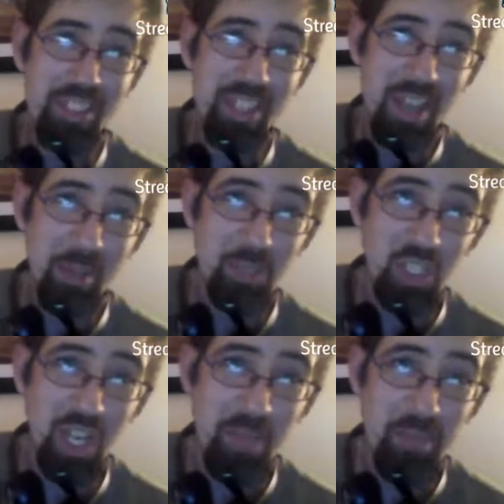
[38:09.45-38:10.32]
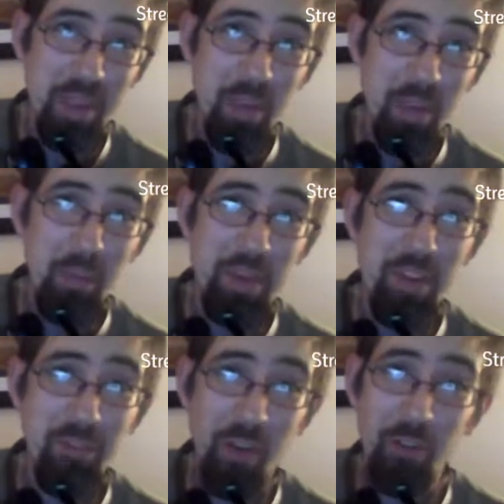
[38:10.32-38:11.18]
the dumb shit when you
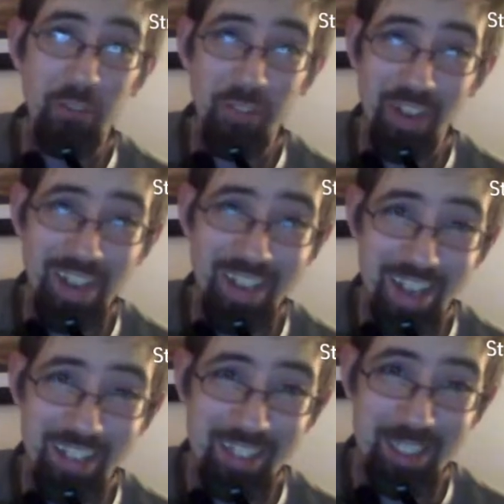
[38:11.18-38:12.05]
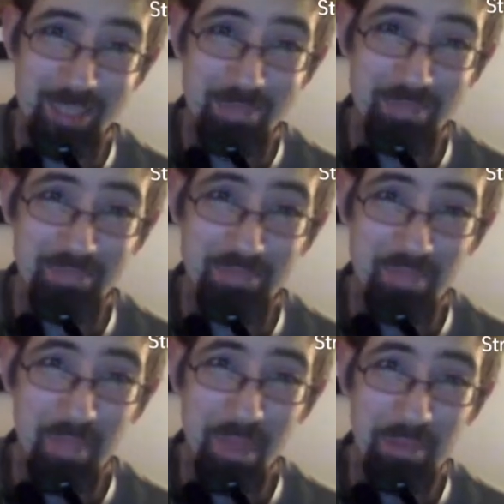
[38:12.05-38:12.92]
vote for idiots,
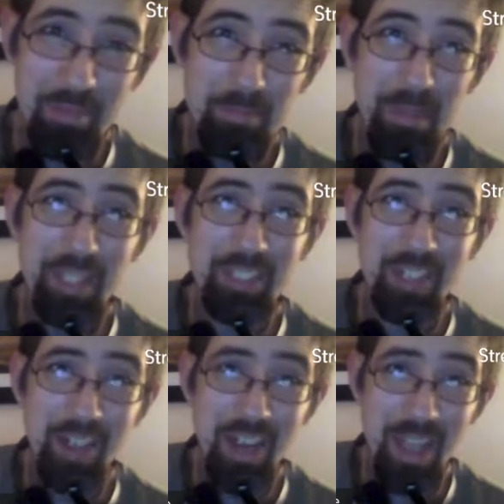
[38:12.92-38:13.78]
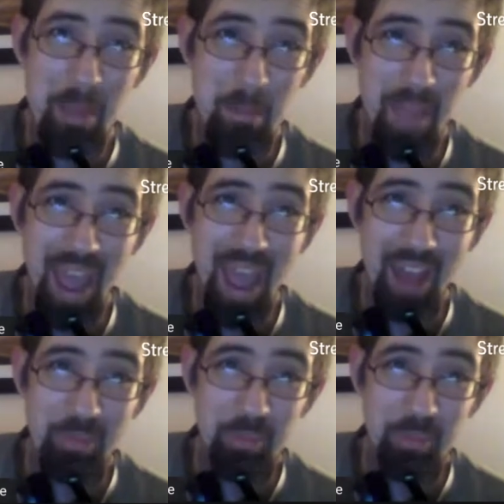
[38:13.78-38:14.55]
because they're gonna get mad.